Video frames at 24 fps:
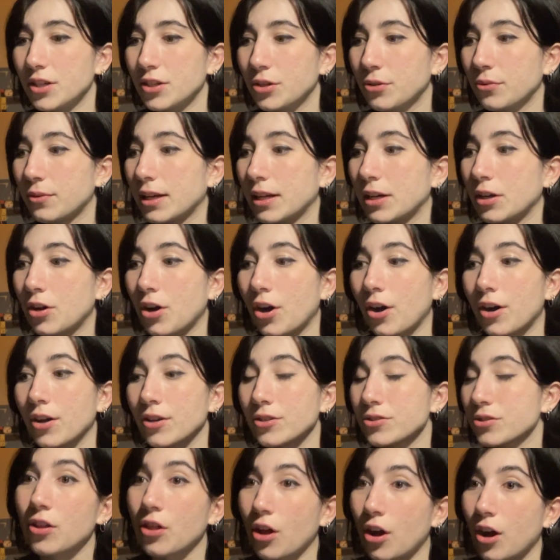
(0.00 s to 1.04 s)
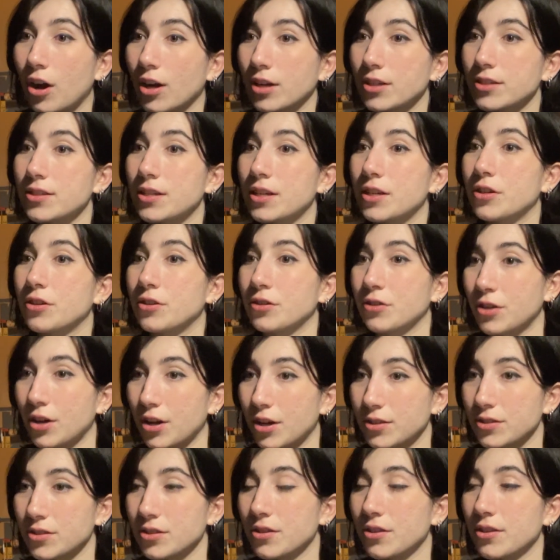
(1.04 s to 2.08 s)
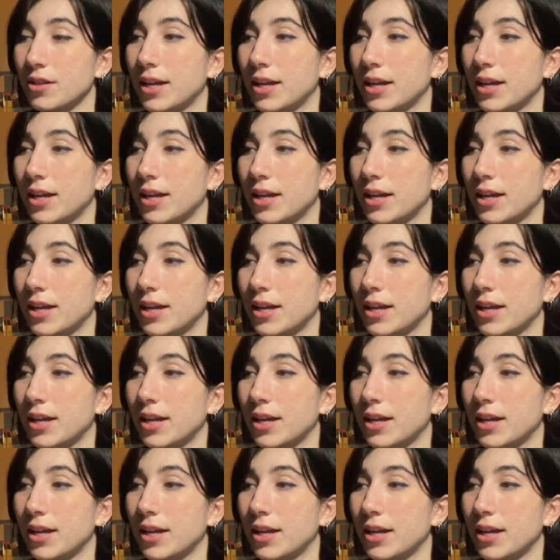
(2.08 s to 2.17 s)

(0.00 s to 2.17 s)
you can cause clogs in your nozzle,